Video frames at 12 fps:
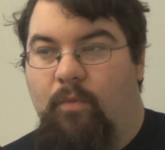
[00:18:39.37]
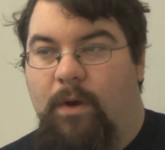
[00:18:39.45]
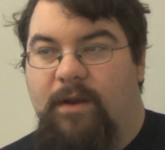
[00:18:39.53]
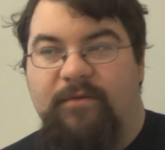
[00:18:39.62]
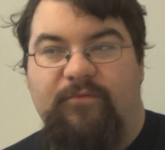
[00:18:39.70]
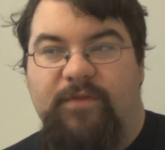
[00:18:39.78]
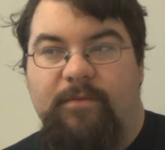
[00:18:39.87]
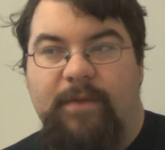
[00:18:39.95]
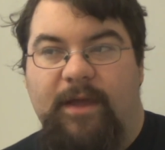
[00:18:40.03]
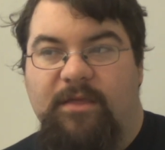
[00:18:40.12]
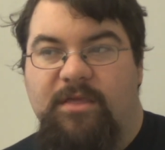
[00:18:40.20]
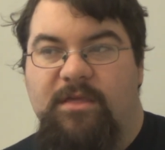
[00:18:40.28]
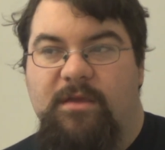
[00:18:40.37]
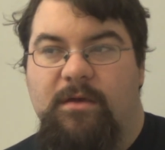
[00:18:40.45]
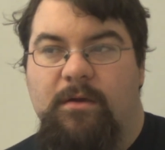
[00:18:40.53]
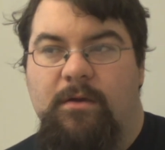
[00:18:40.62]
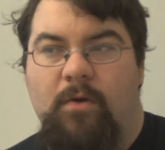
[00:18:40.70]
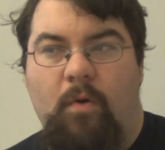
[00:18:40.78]
one of the best
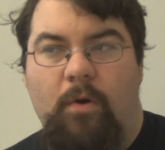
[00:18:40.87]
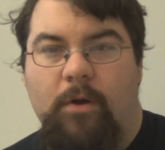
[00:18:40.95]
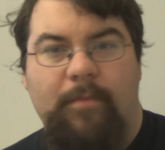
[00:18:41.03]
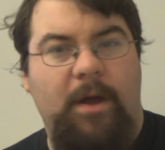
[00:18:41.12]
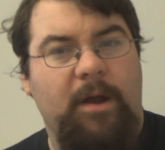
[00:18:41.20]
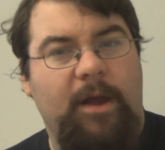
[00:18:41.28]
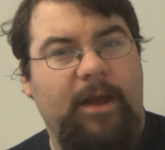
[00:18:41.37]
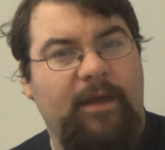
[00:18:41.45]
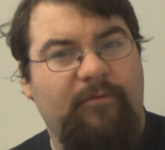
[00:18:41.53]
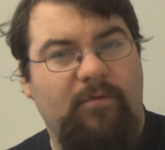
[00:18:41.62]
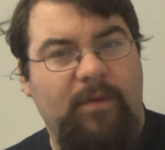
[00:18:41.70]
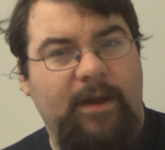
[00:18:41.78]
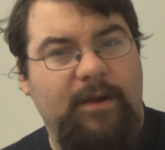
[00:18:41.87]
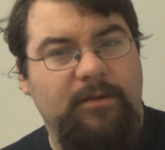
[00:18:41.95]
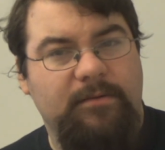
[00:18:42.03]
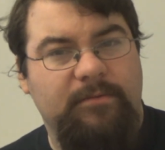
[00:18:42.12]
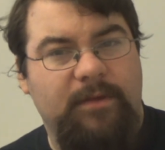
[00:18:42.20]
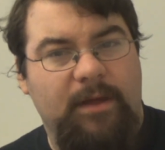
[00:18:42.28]
horror manga I ever read.